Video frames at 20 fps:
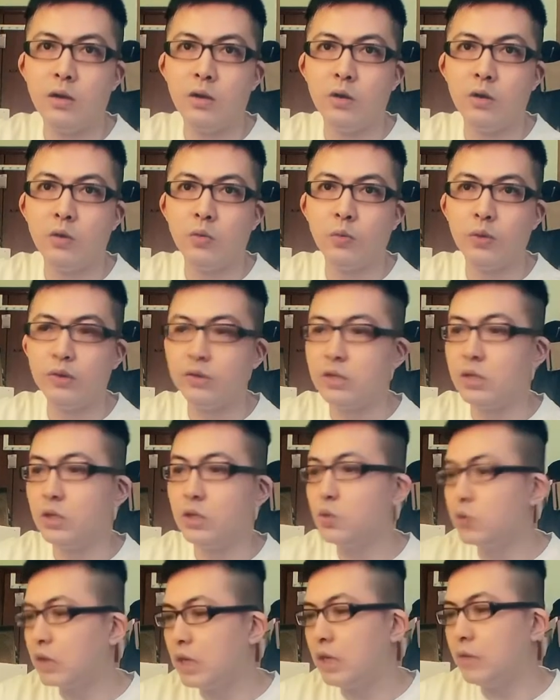with the
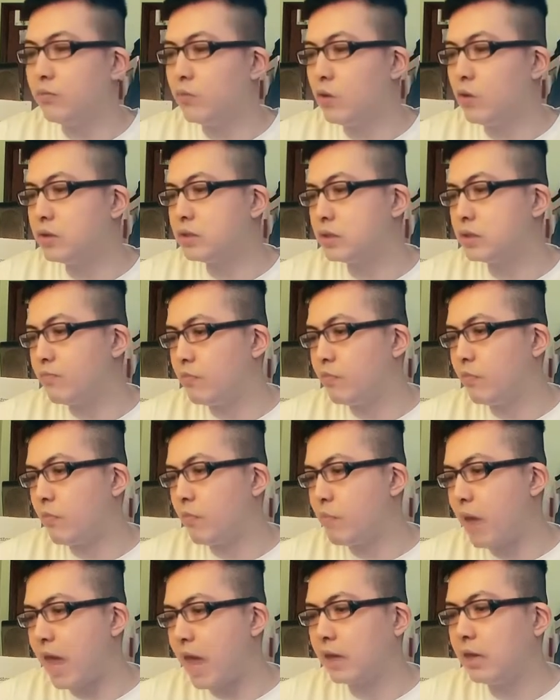new keyboards,
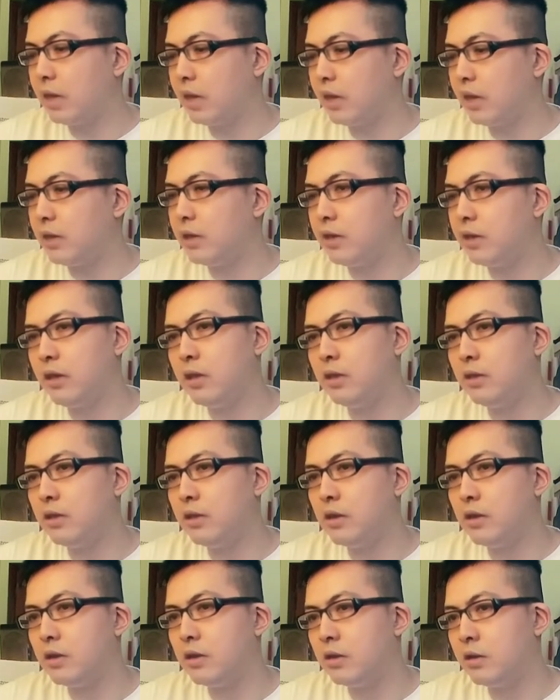packing in
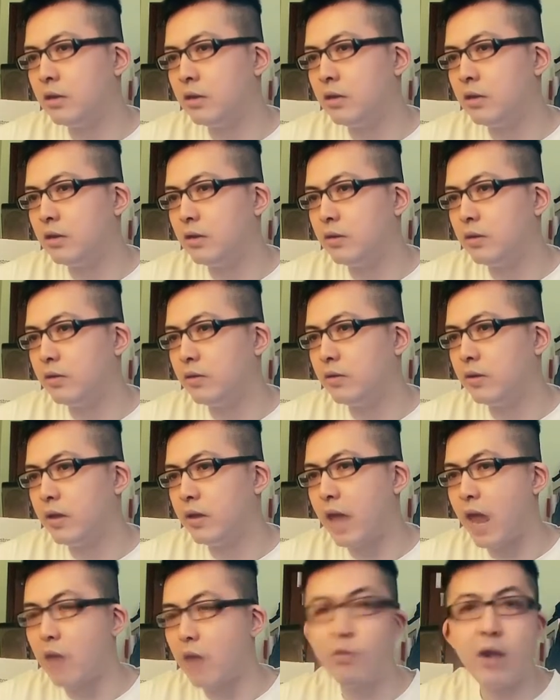a
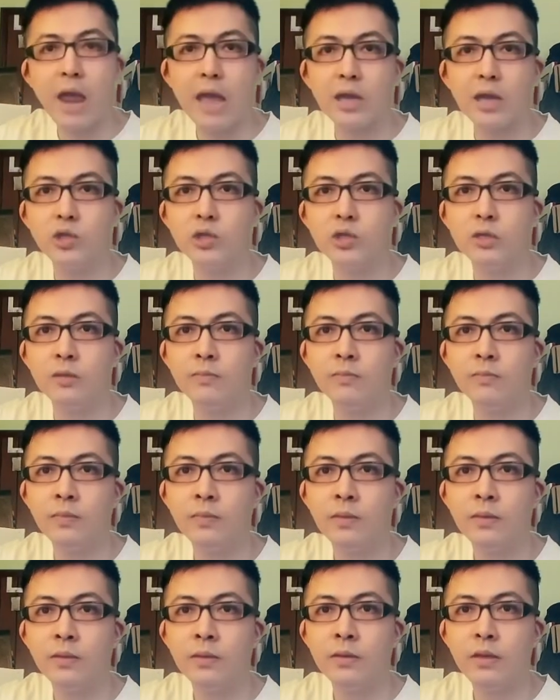hammer action
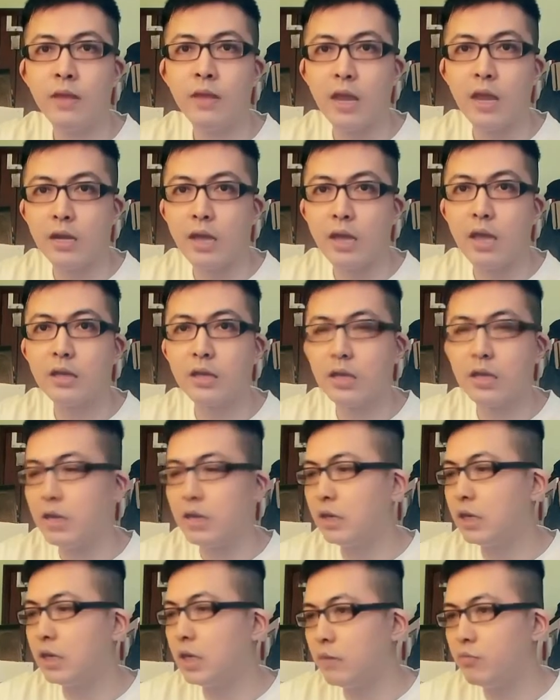88 key
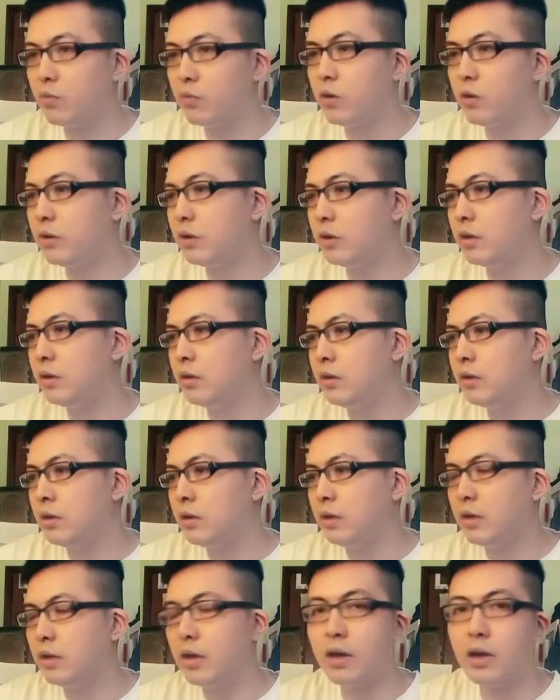keyboard
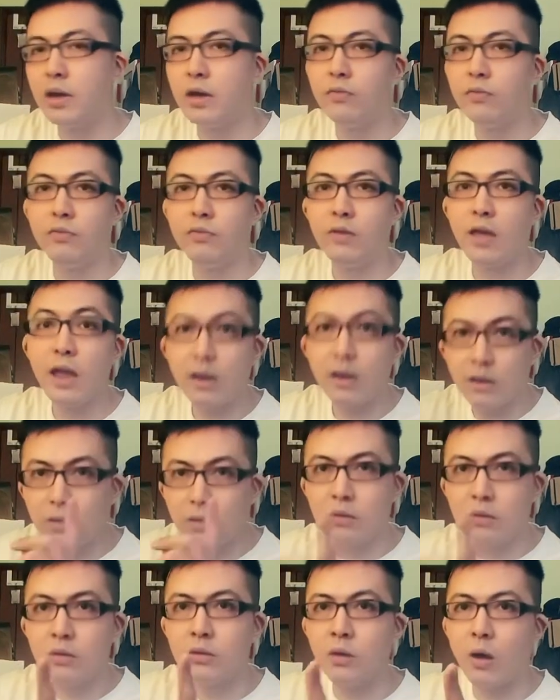that
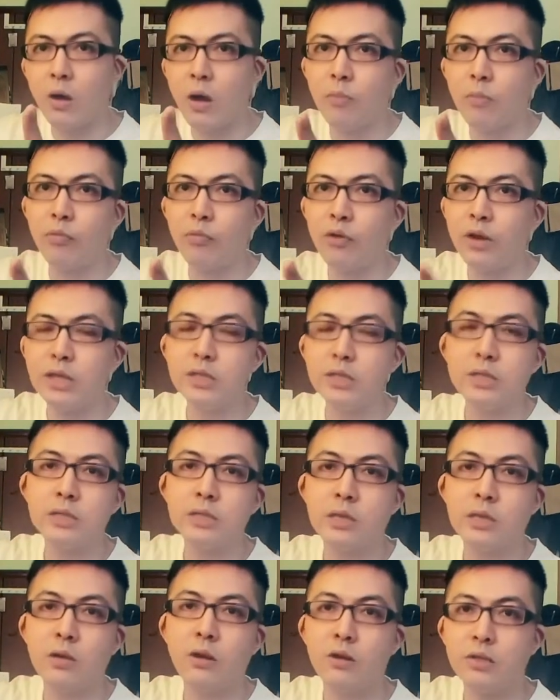
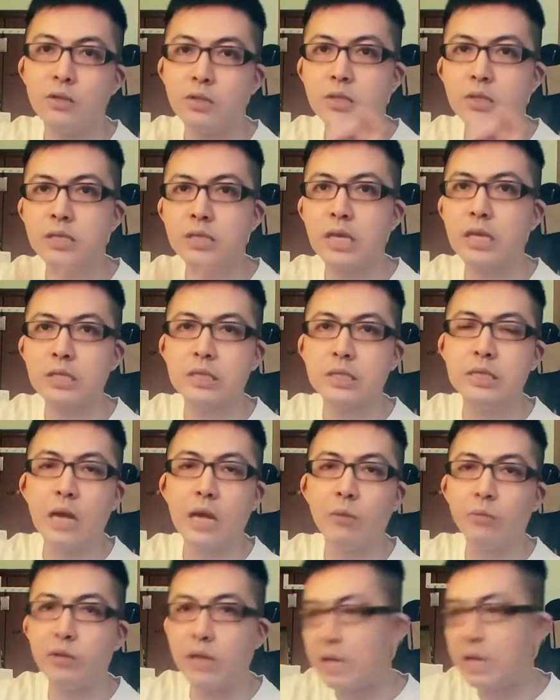operates on 6
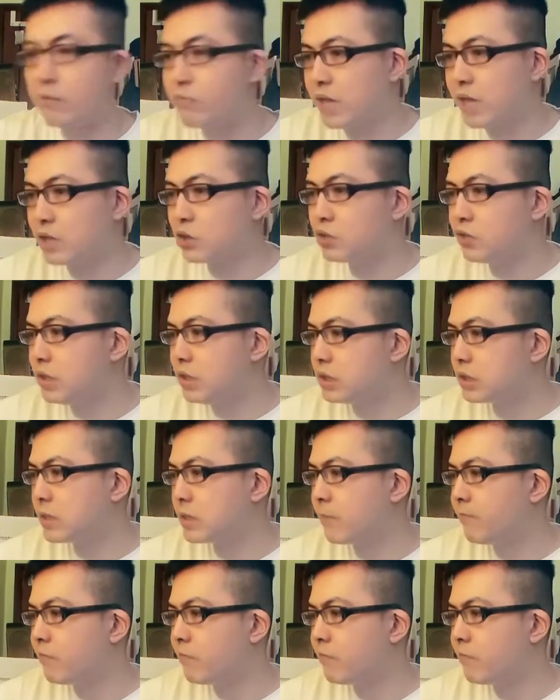AA batteries,